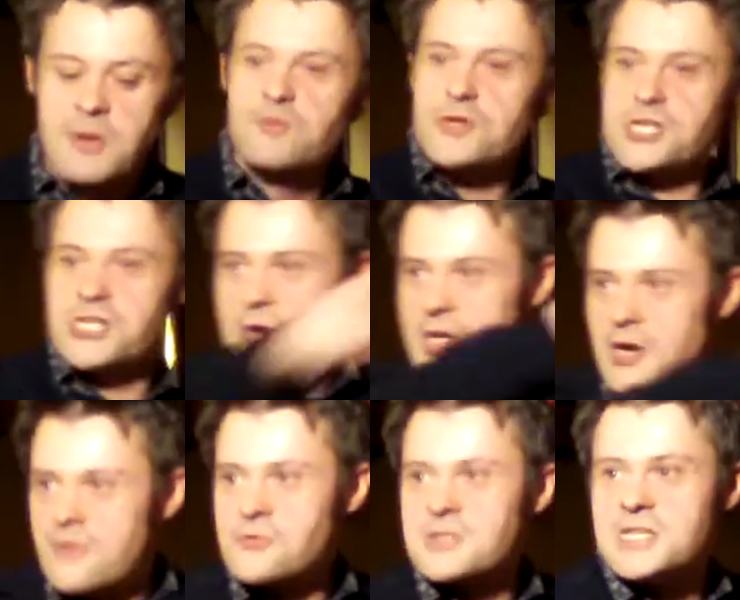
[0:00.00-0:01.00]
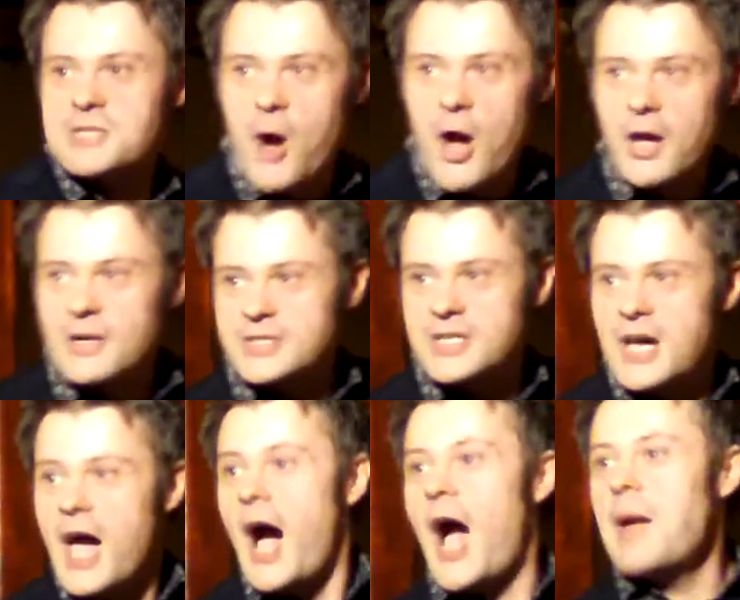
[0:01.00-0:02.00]
He rushed straight over and smiled.
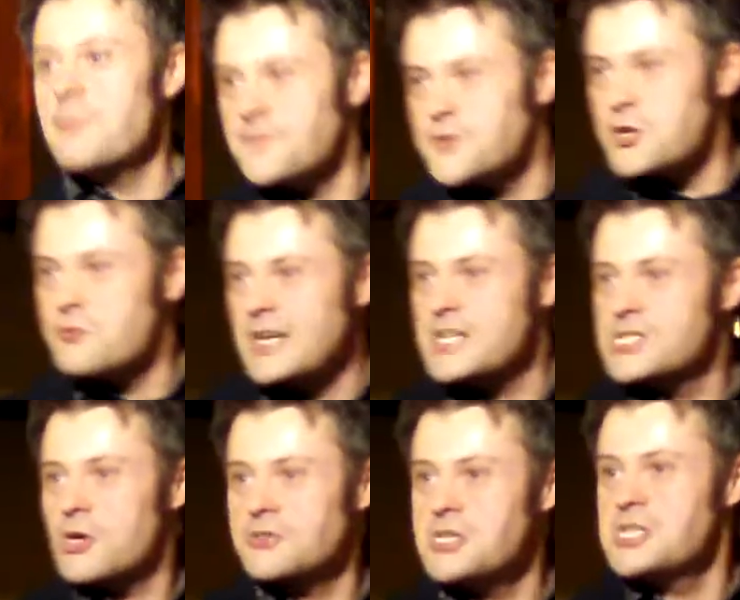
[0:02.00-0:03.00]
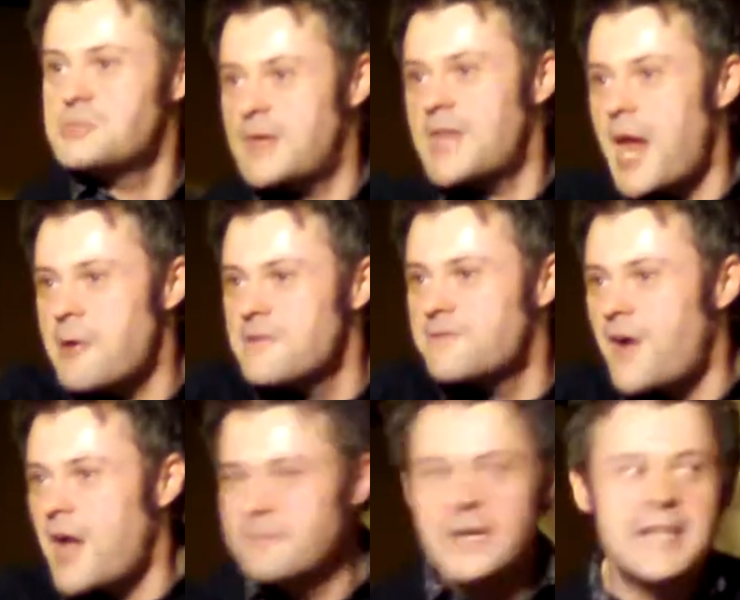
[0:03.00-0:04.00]
"I'm off to Granny's cottage, be there in
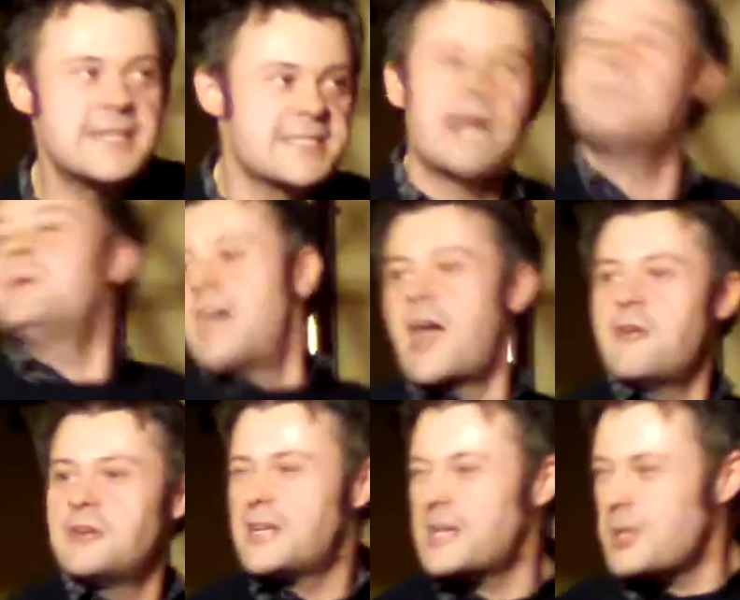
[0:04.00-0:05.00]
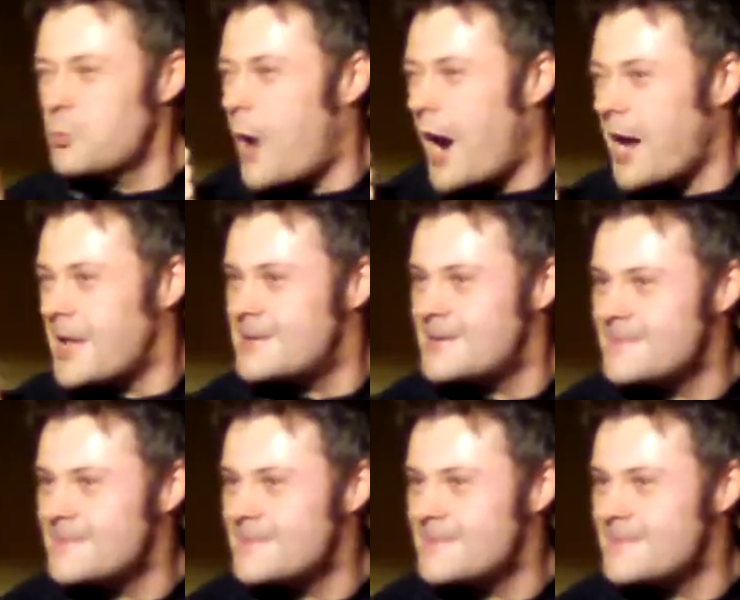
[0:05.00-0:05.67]
5 minutes. I'll be there in a little while."